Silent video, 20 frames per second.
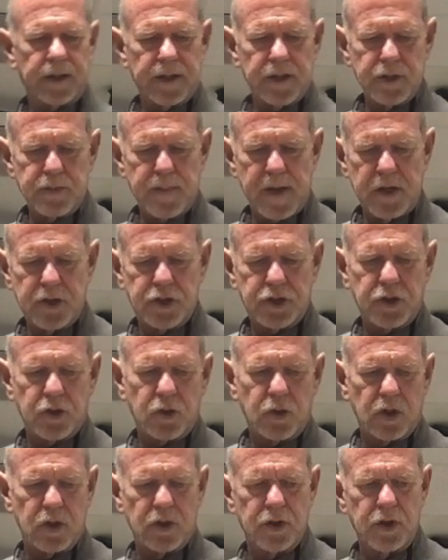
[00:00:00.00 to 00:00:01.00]
is make
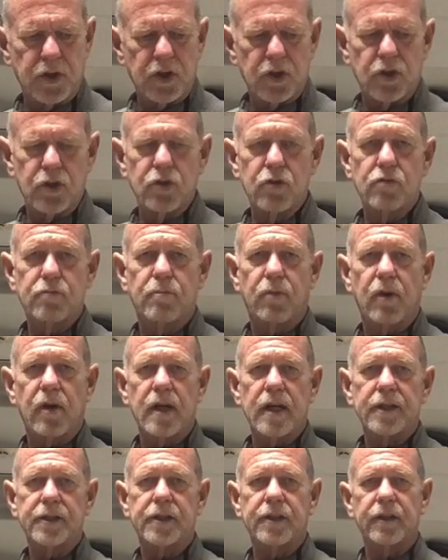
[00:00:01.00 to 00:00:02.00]
sure you
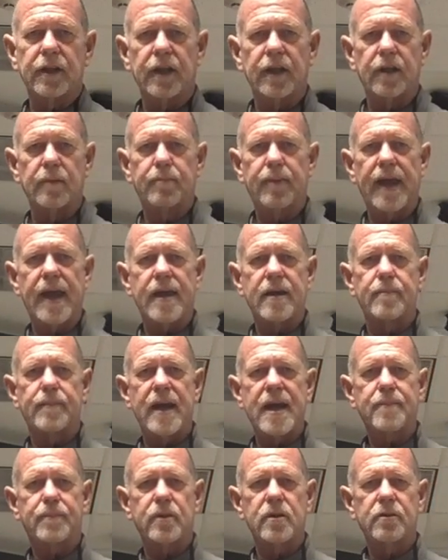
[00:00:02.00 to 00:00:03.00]
brought a pad of
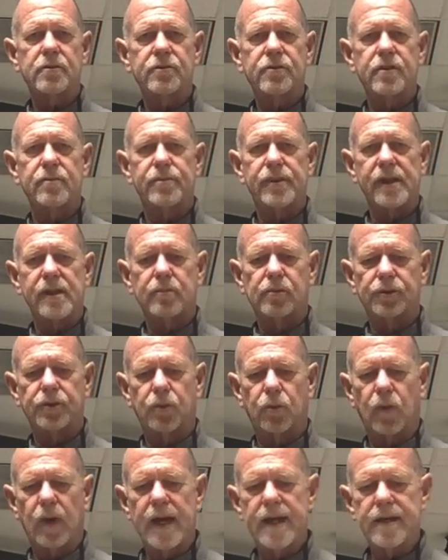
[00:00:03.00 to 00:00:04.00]
paper to be able to
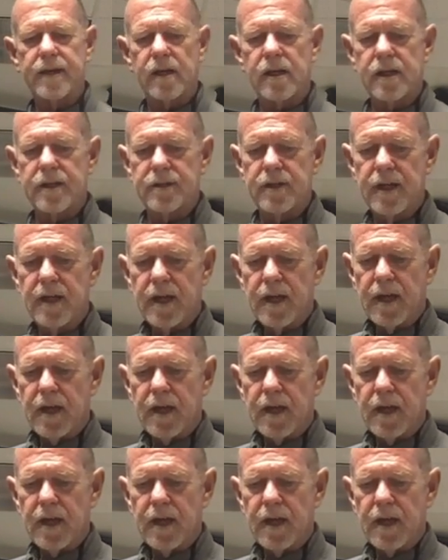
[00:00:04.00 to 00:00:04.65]
write on,